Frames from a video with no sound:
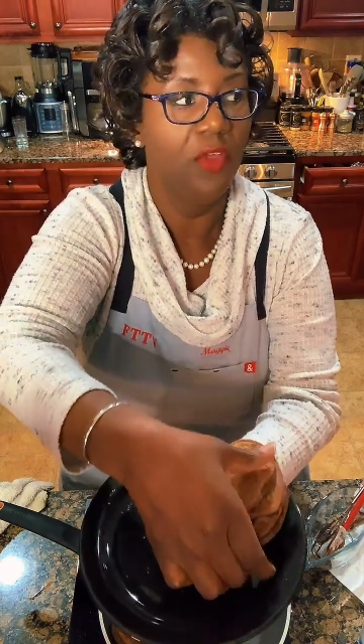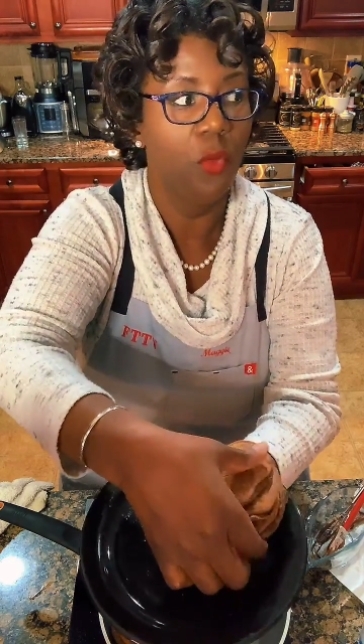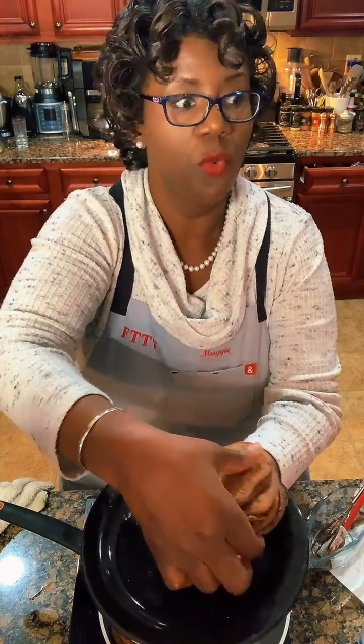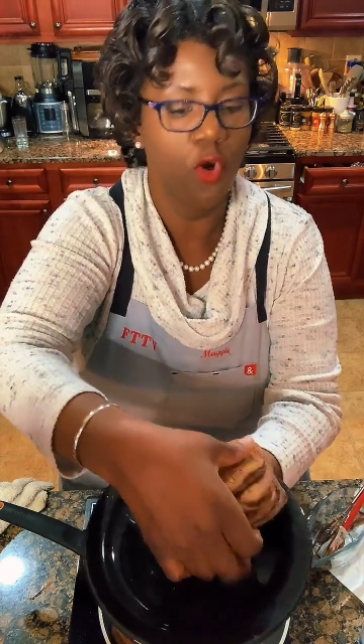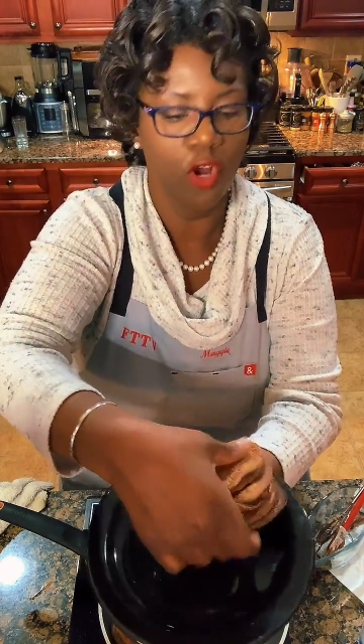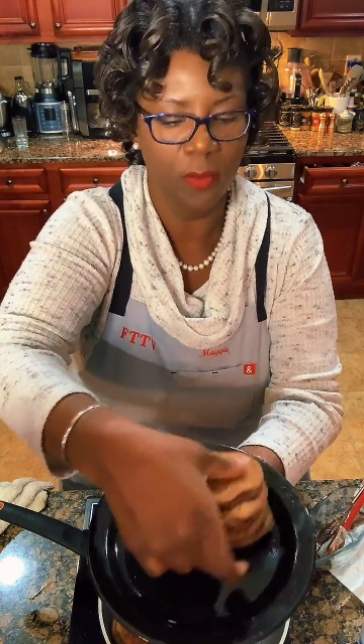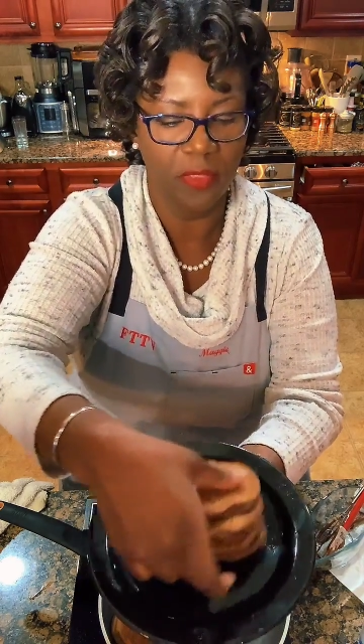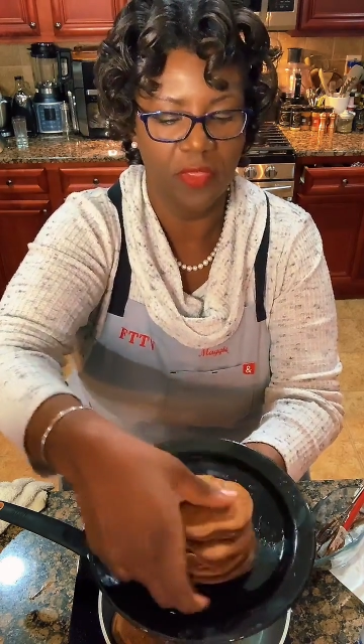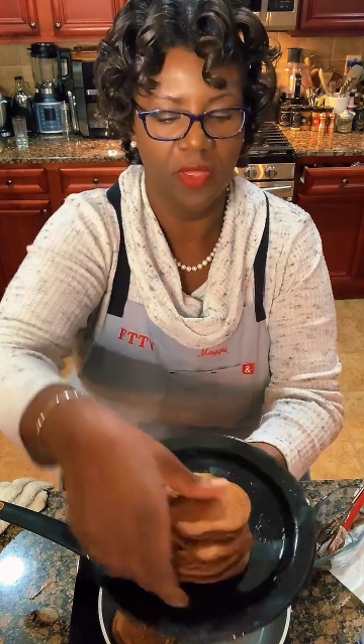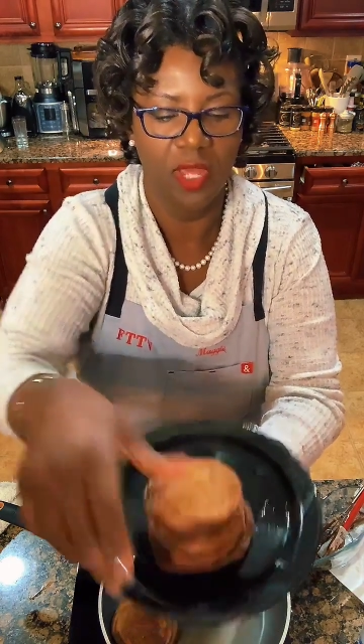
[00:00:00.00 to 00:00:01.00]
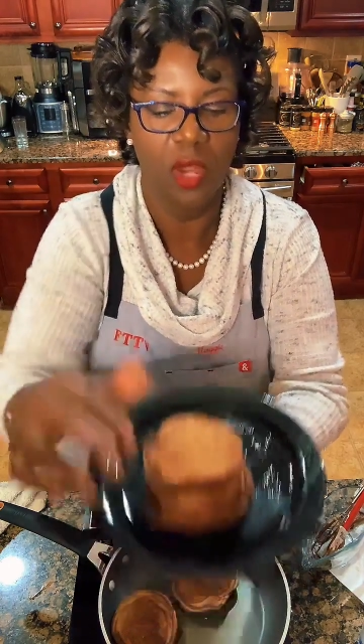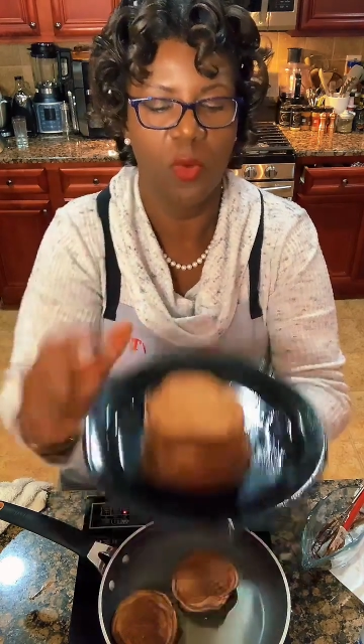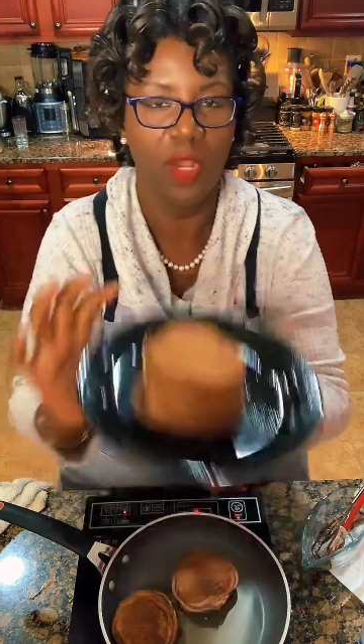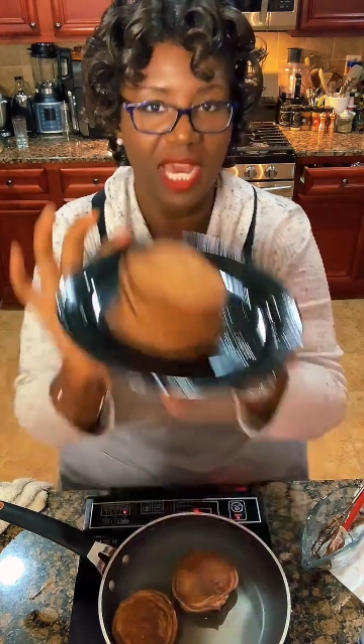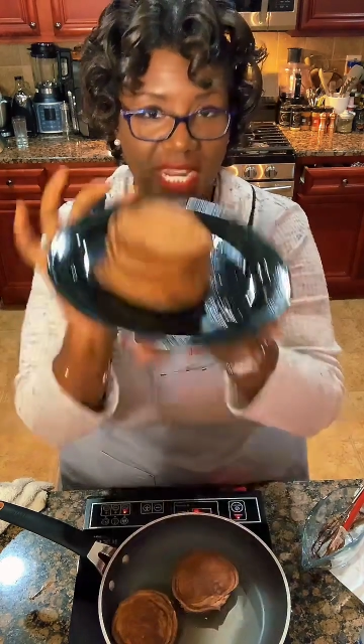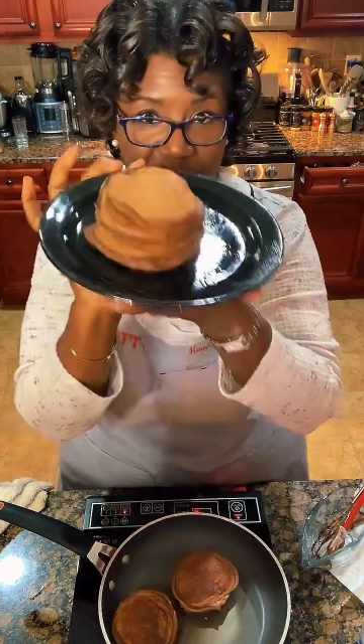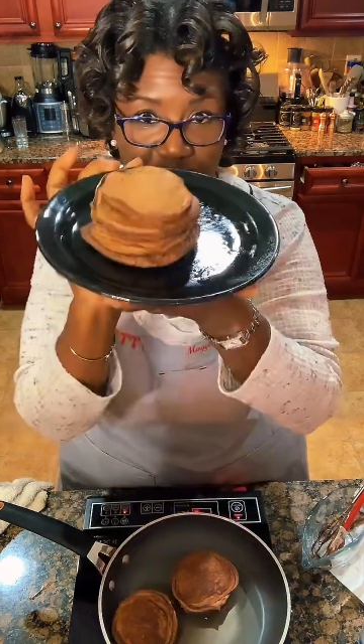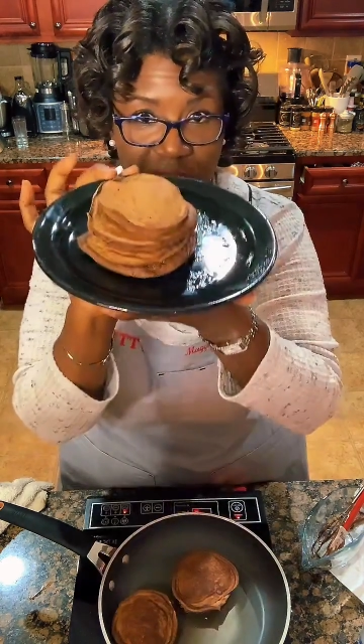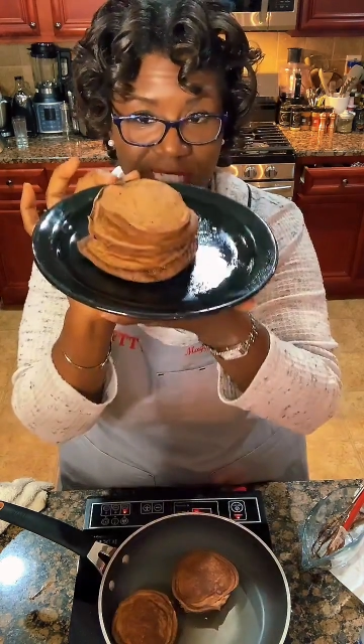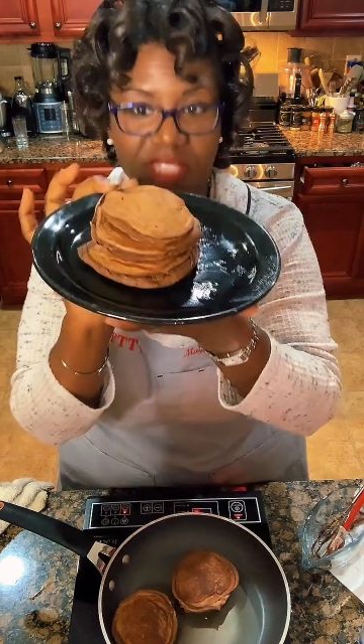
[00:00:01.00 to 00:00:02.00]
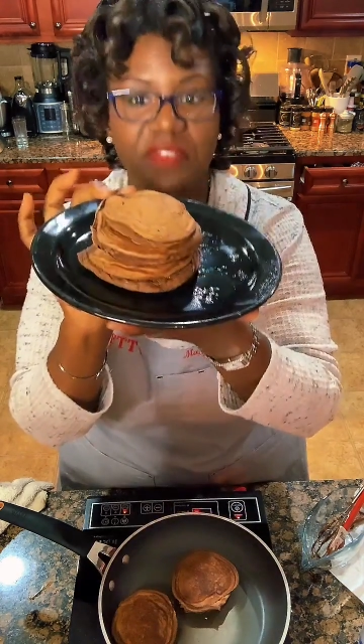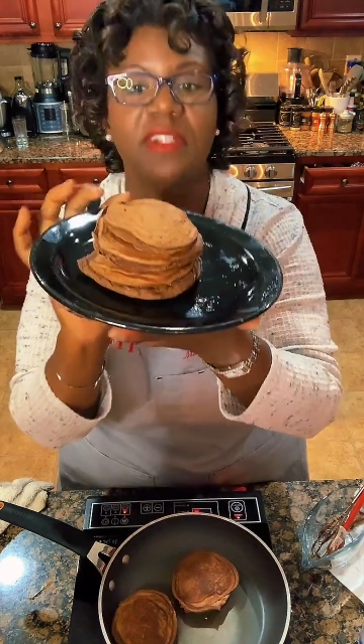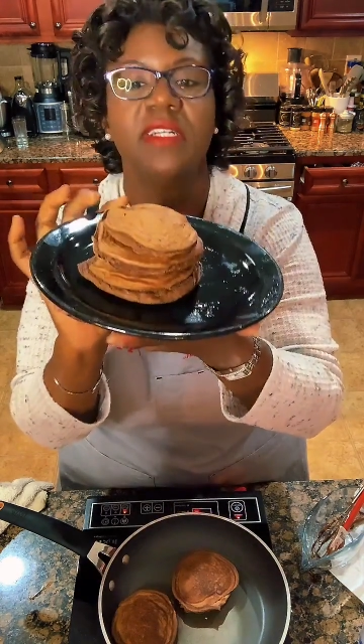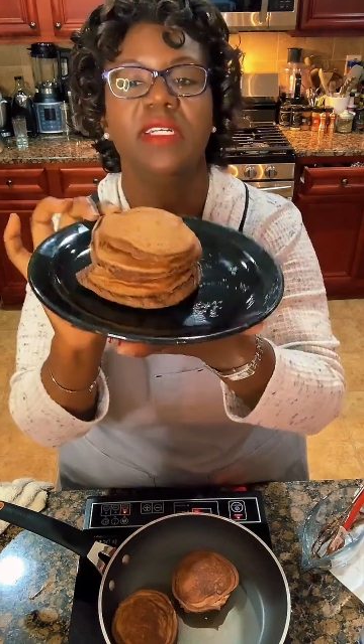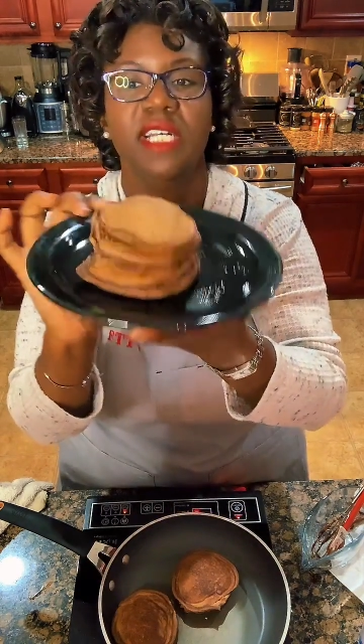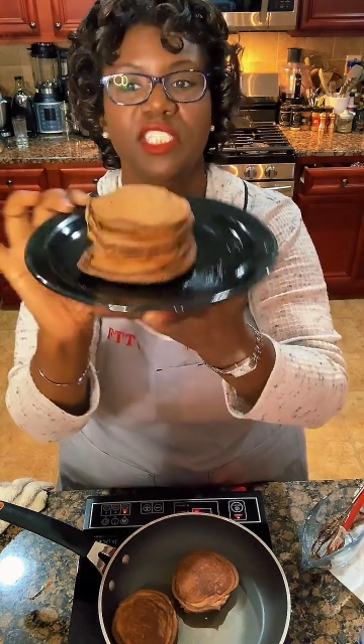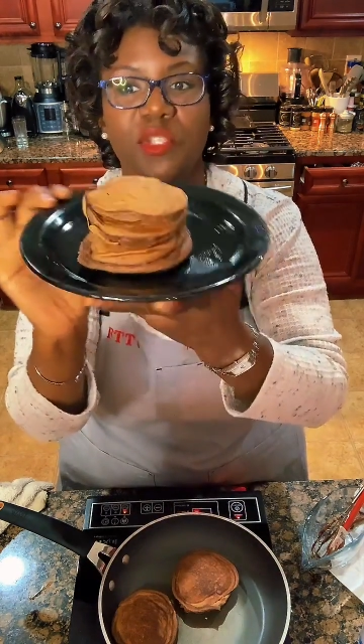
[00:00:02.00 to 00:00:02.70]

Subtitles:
The warmth will kind of transfer.